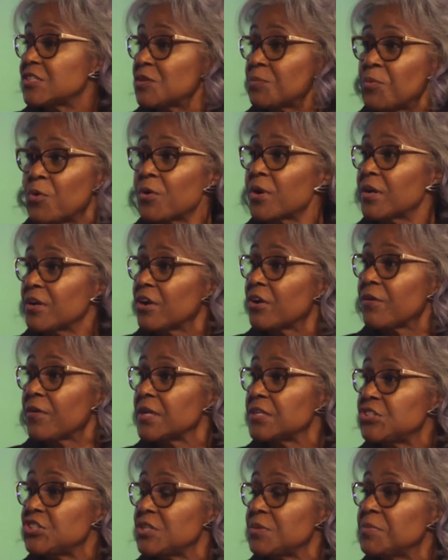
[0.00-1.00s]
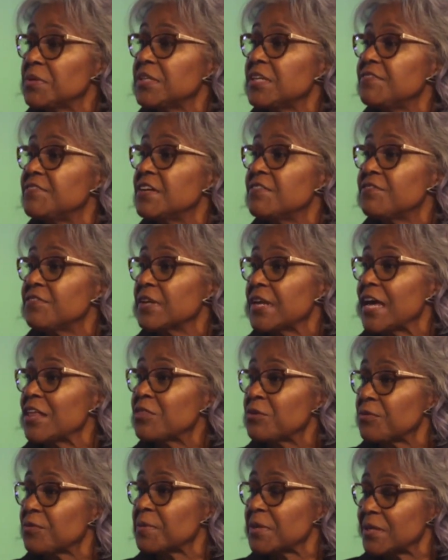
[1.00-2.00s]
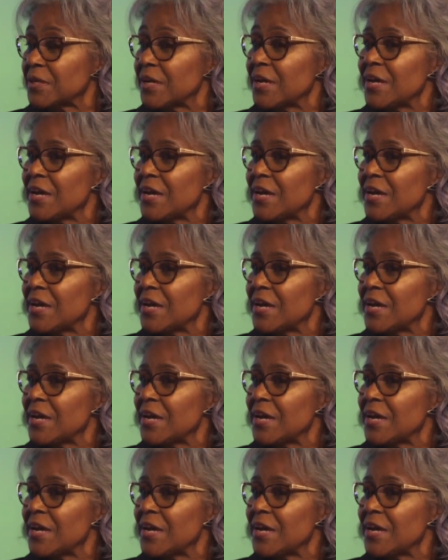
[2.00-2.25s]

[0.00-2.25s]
supported her and she believed in philanthropy.